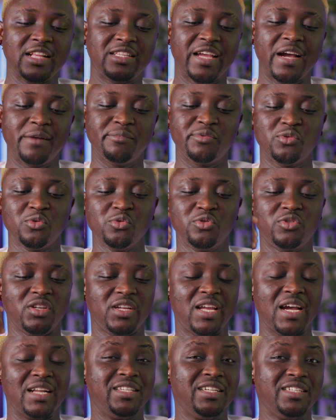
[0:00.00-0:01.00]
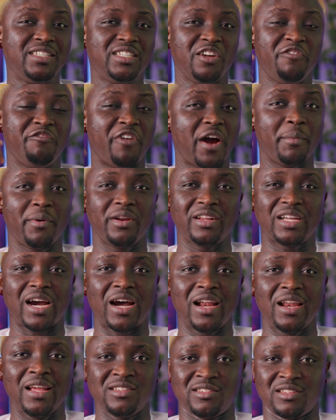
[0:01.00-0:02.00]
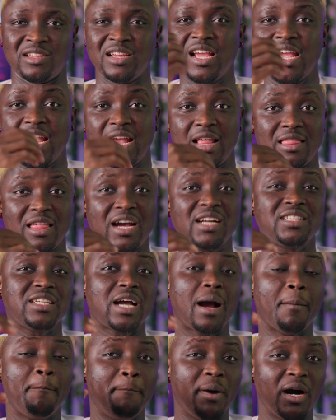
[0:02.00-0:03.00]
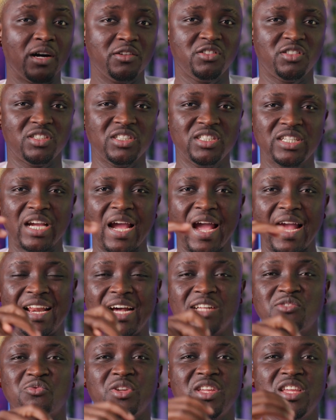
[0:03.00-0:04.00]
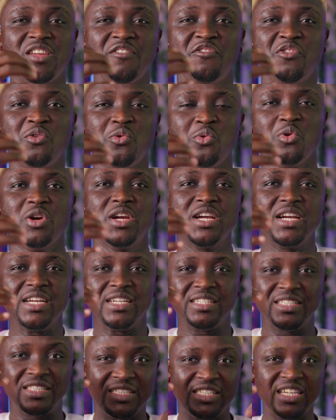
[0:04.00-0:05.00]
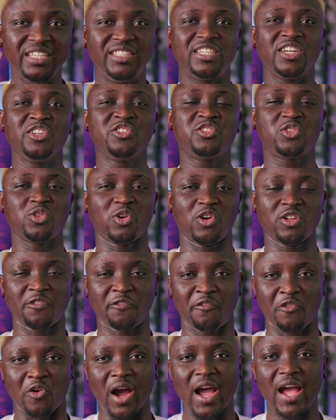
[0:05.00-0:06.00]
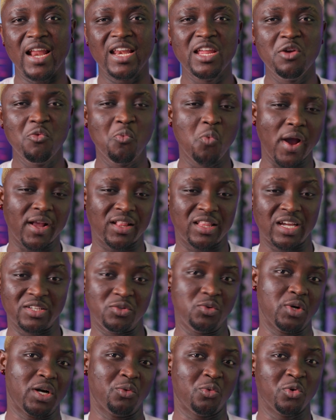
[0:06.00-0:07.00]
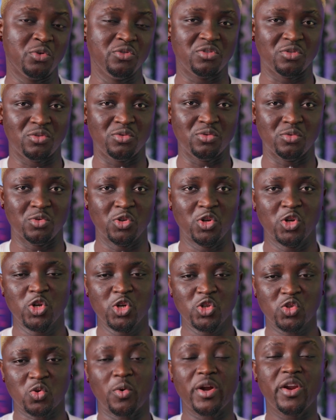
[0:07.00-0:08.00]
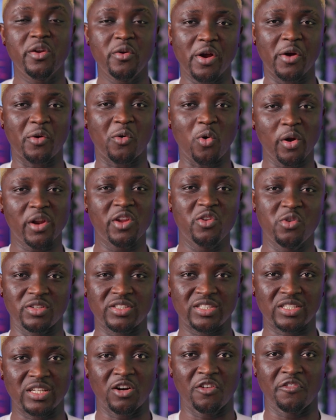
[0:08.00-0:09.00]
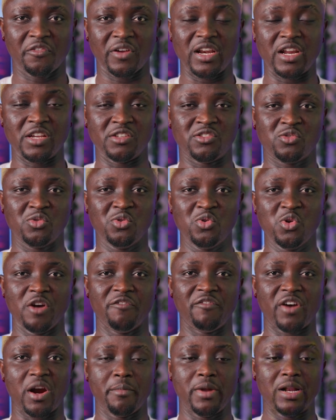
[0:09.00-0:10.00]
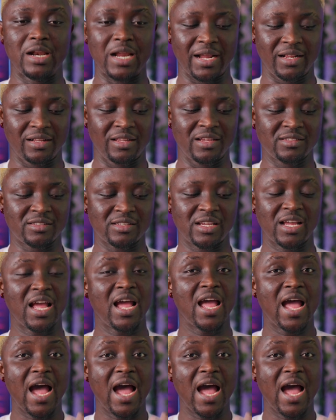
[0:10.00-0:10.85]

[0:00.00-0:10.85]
it helps you to get detailed, vibrant colors that are punchy and that will give you detailed shots for any work that you are going to do. So whether you're recording yourself in a studio environment like this,